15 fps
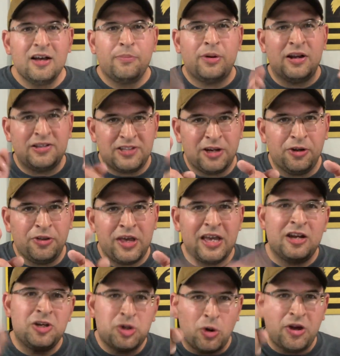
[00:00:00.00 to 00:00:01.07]
But until then,
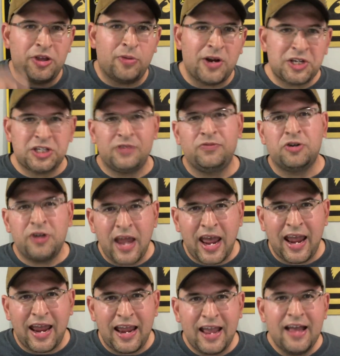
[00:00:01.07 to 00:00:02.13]
enjoy the rest of your
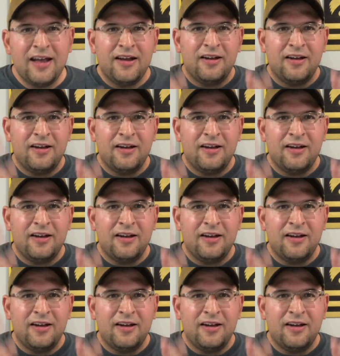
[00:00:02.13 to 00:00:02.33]
day.